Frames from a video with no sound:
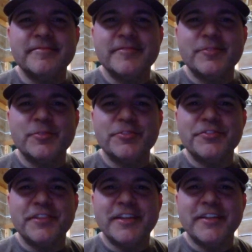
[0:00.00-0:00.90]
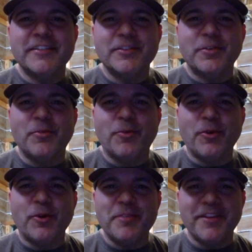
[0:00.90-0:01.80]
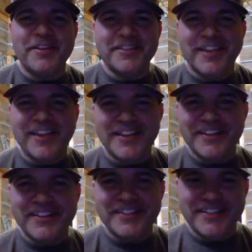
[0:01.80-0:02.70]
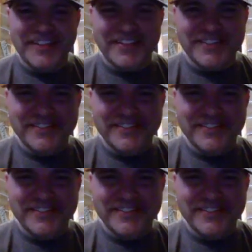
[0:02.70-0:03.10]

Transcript: So would you say it's a little warm there in Canada today?